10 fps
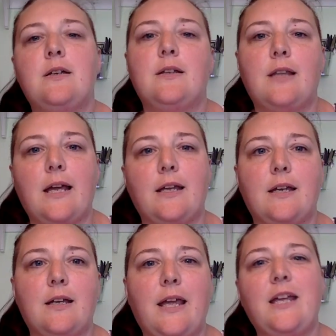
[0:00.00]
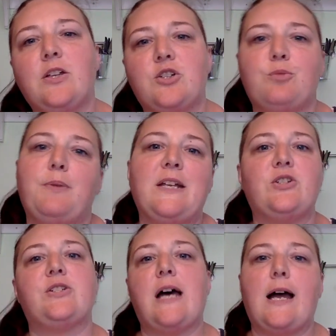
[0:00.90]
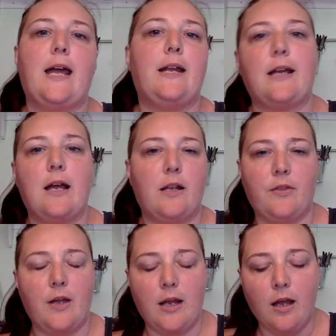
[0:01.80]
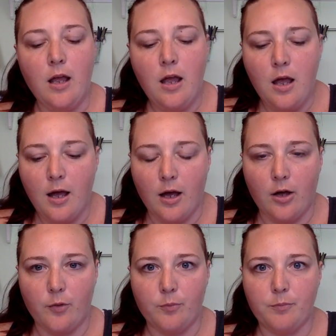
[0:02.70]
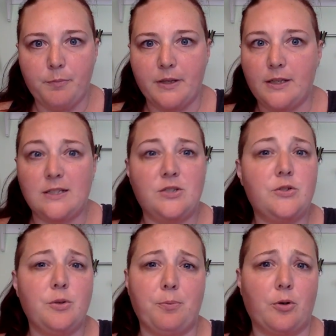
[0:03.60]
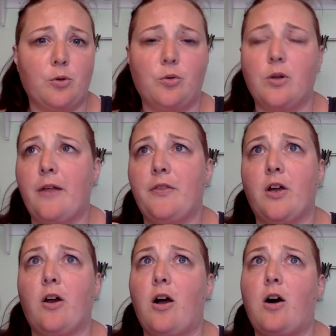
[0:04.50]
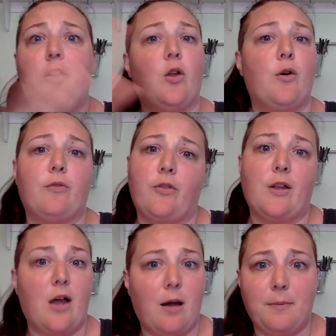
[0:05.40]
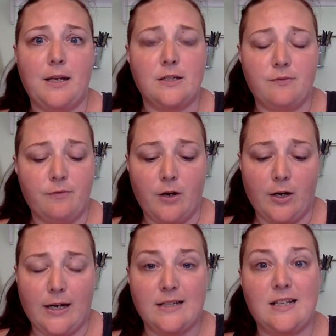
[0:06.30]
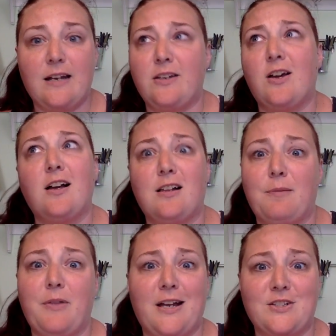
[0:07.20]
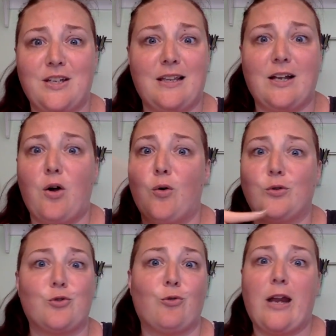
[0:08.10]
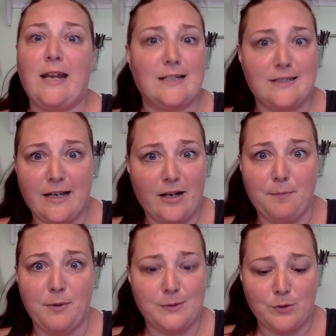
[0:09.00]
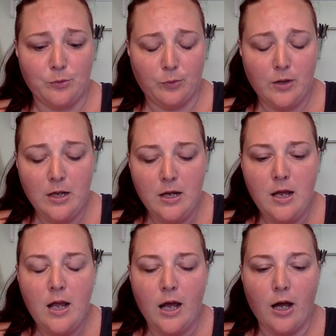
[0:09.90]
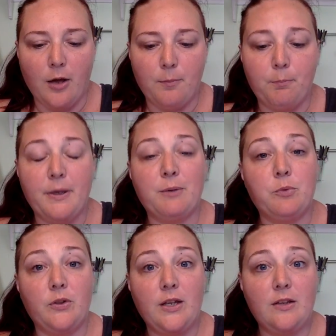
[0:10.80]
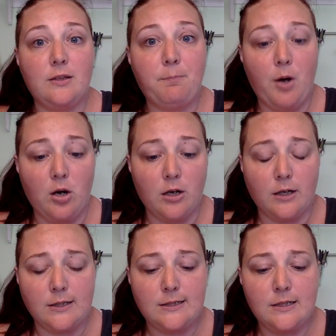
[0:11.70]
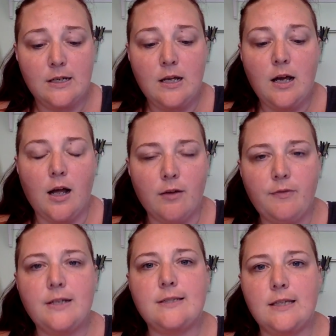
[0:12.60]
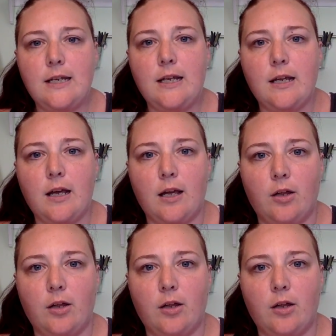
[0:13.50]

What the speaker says: like English beachside kind of thing. But it's super cool, and they're all over the lobby. It's very nice. At Yacht Club, they actually had like a whole train set up. It was cool. But within the parks, obviously,